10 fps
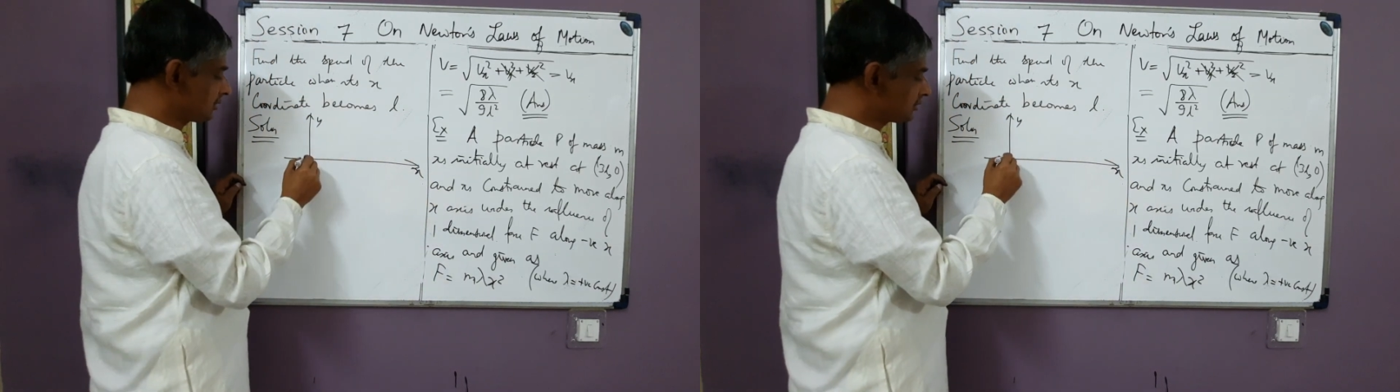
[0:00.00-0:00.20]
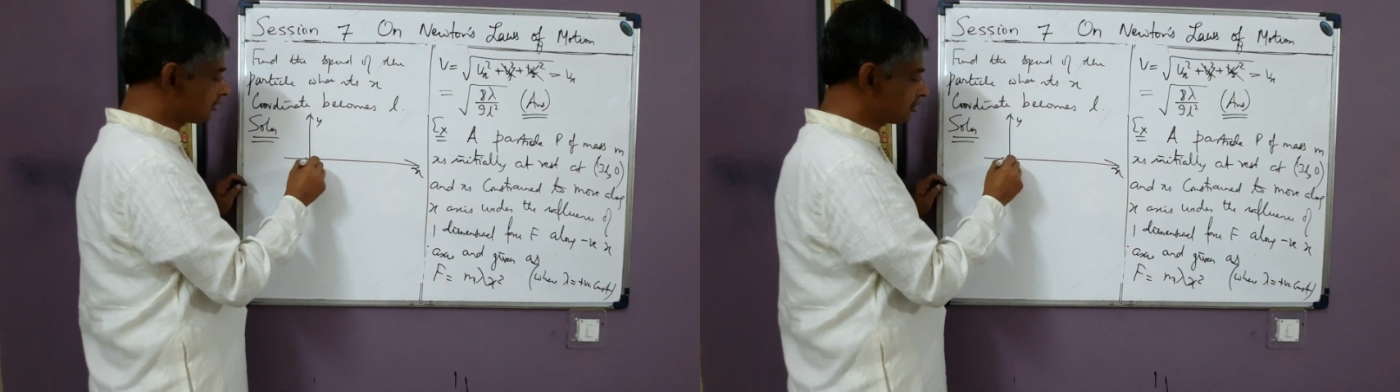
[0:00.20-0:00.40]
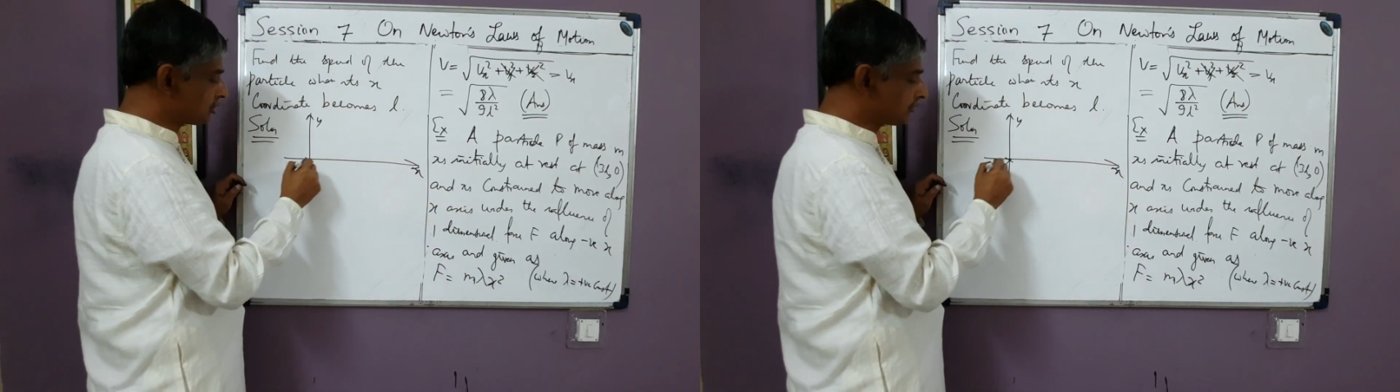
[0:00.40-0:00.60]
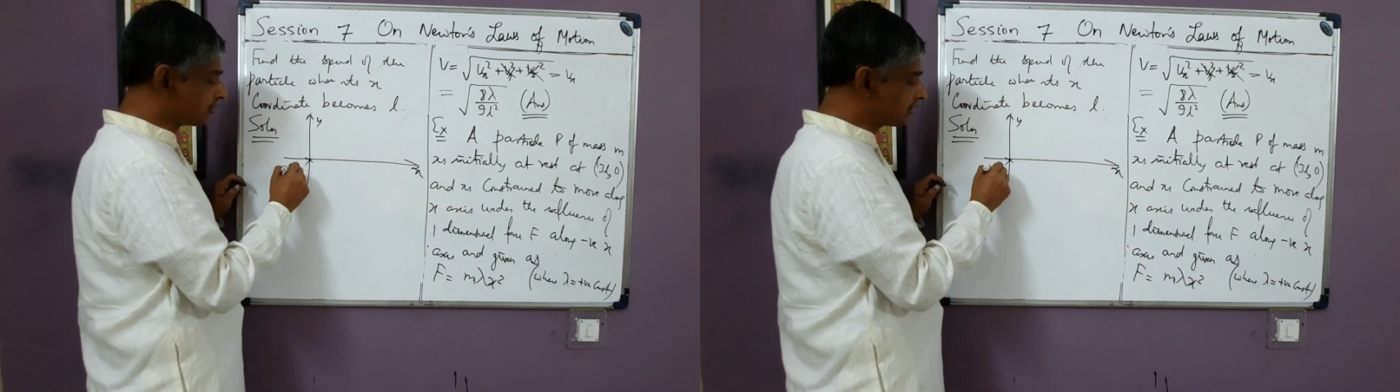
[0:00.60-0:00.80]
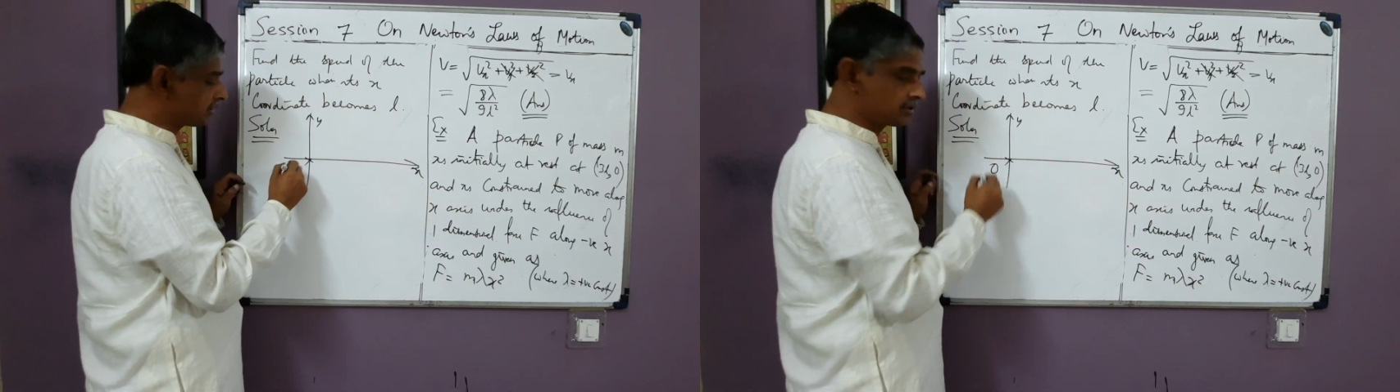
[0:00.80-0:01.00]
This is the origin of
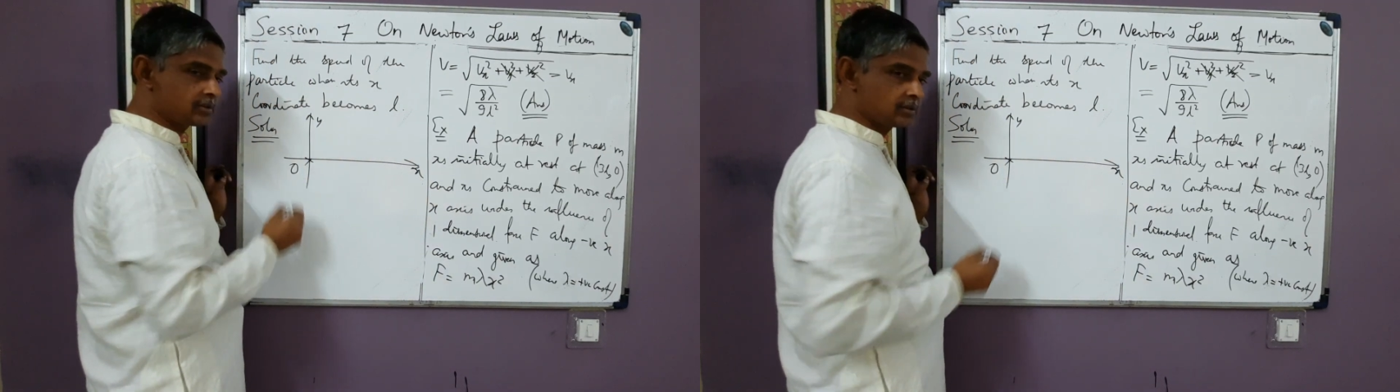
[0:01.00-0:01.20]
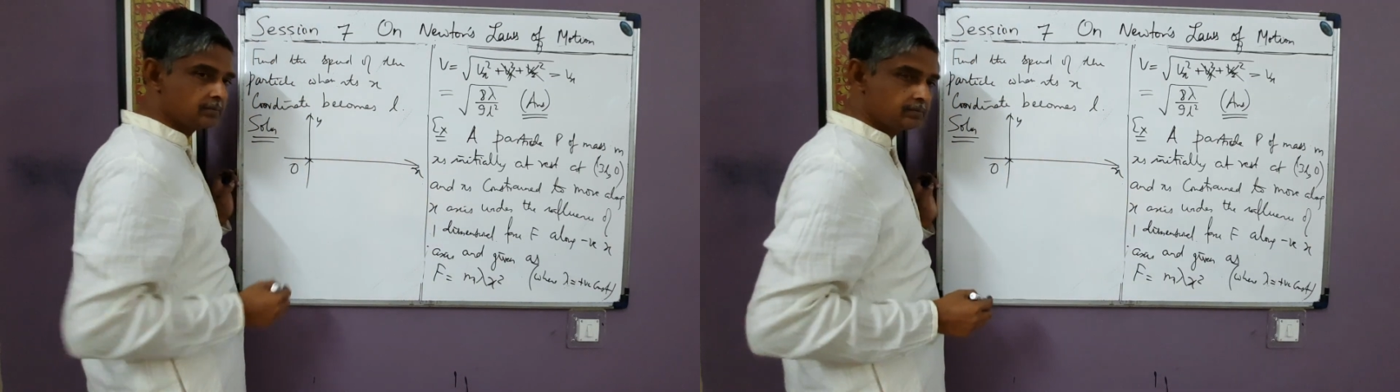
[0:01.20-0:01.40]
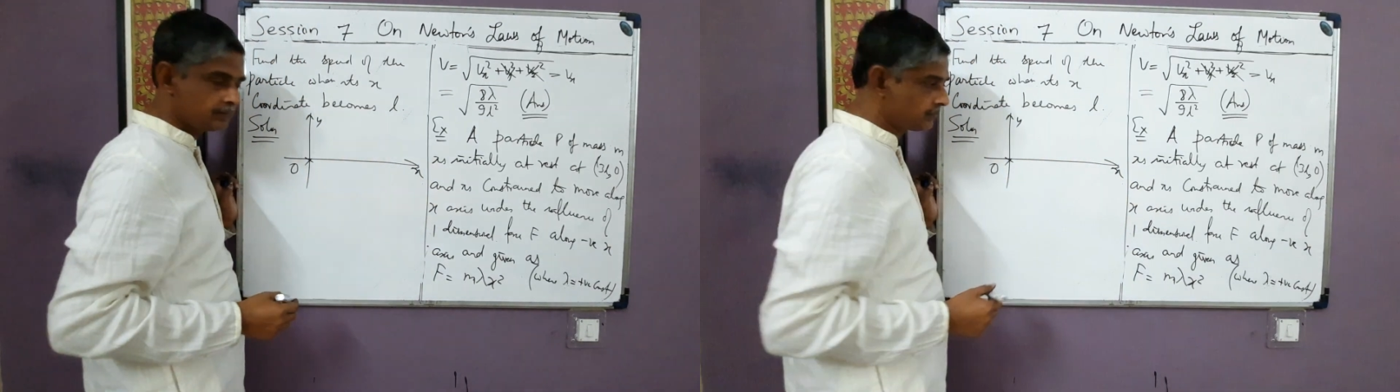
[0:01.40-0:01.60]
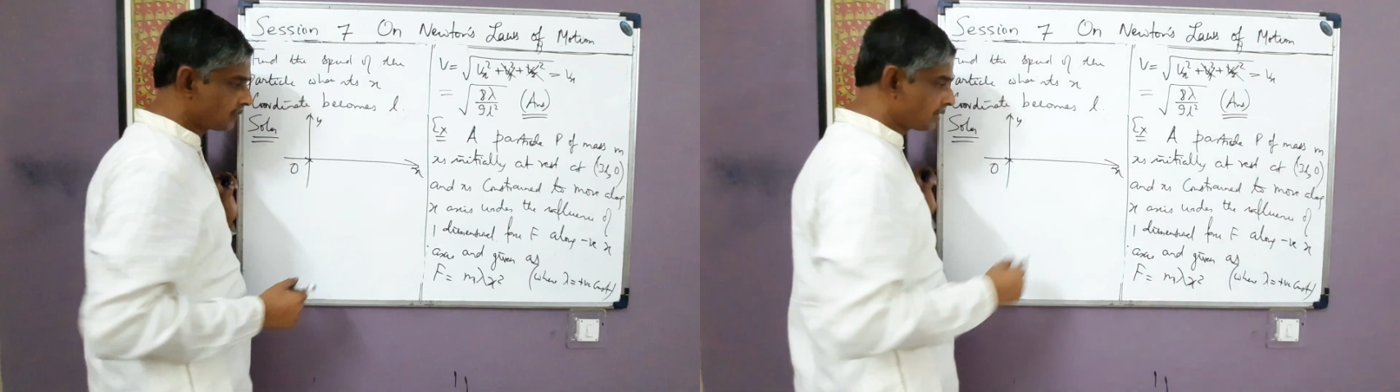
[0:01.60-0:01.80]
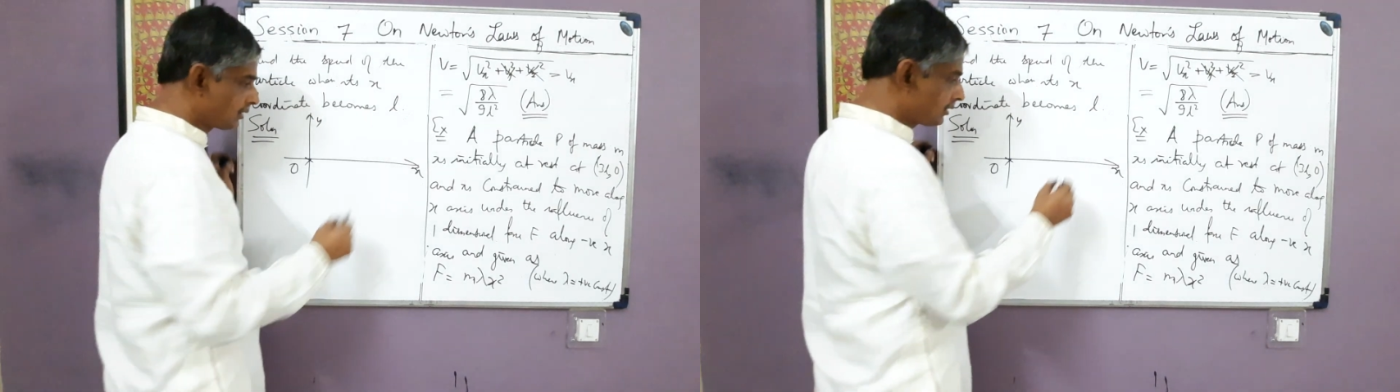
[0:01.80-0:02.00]
coordinate system.
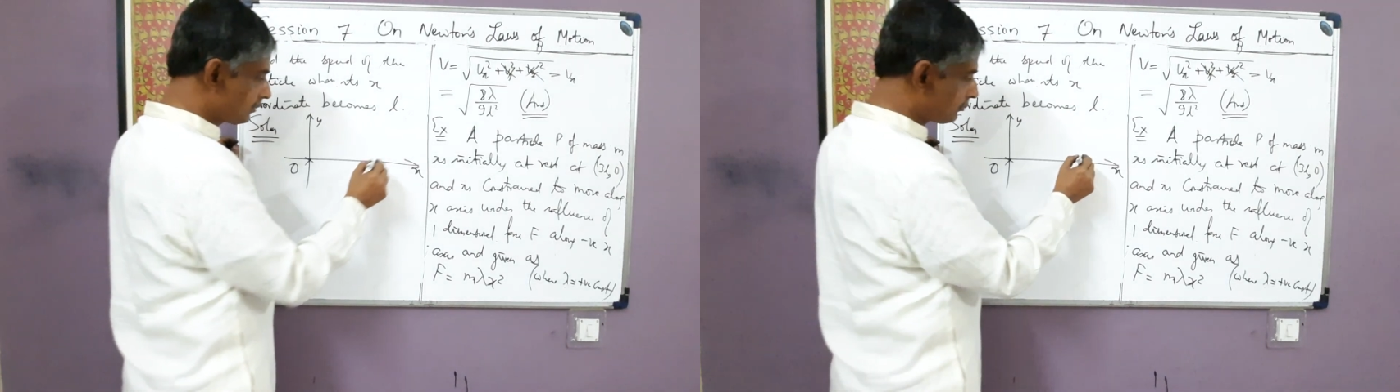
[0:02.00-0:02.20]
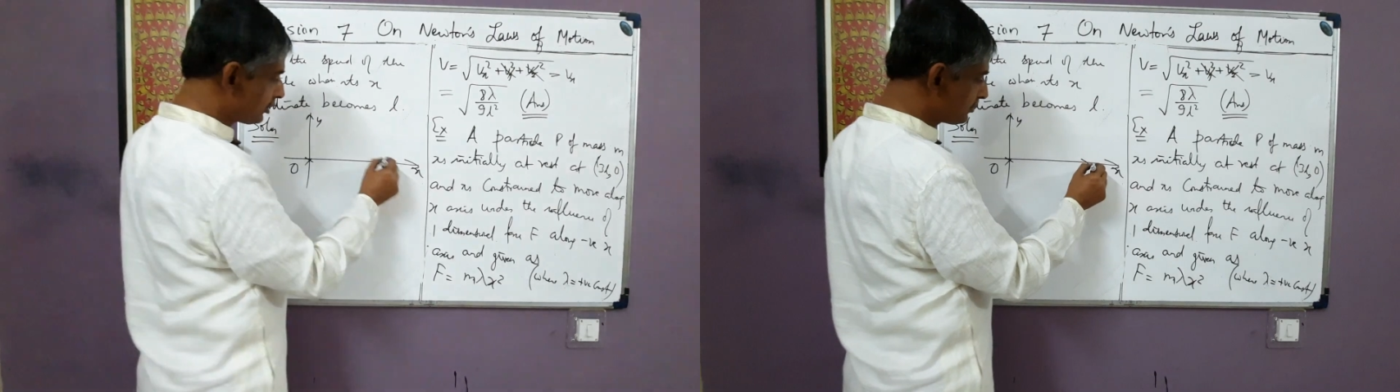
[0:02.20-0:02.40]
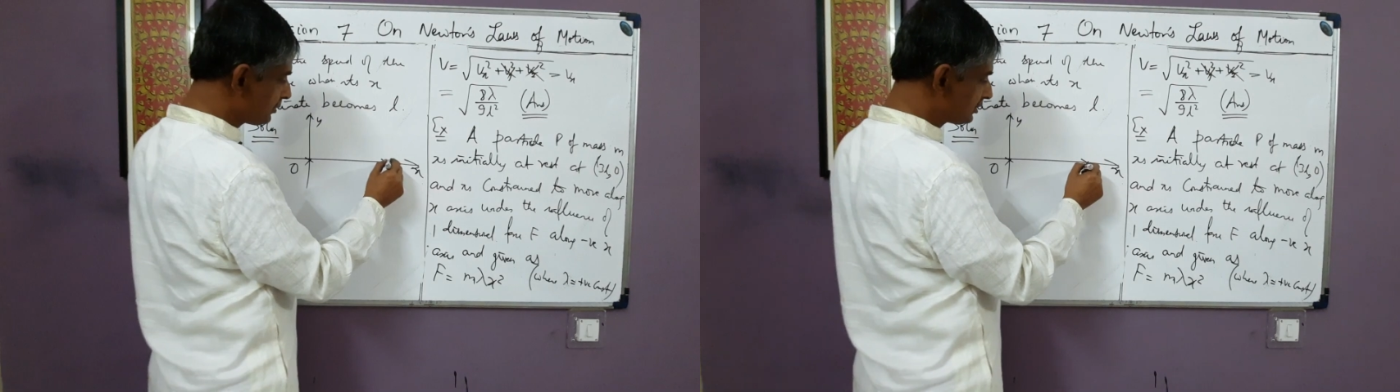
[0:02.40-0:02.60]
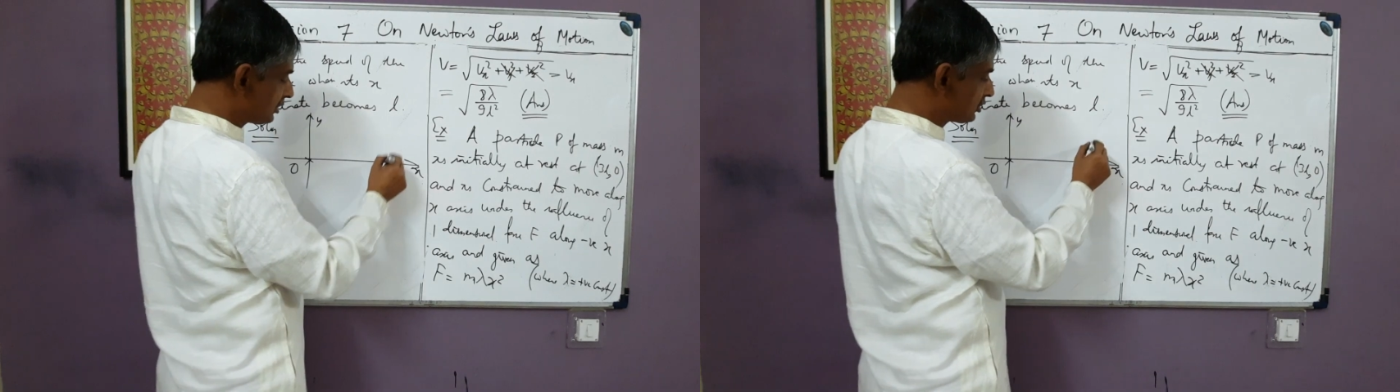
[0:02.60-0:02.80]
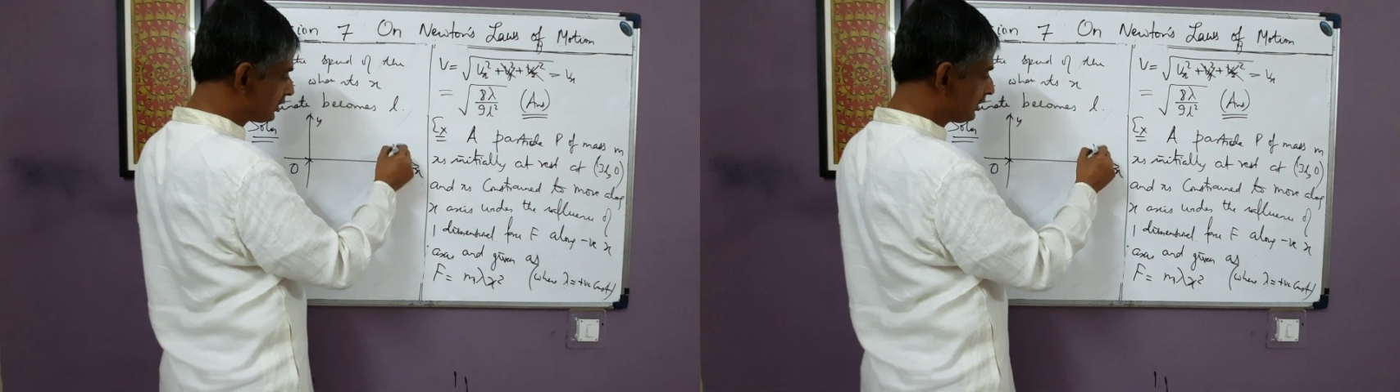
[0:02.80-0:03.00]
Point P is
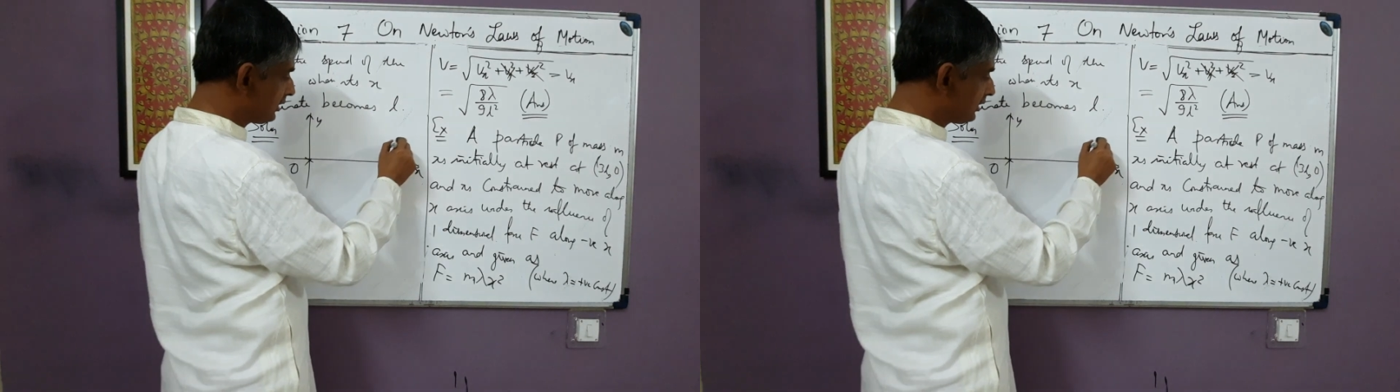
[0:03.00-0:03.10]
initially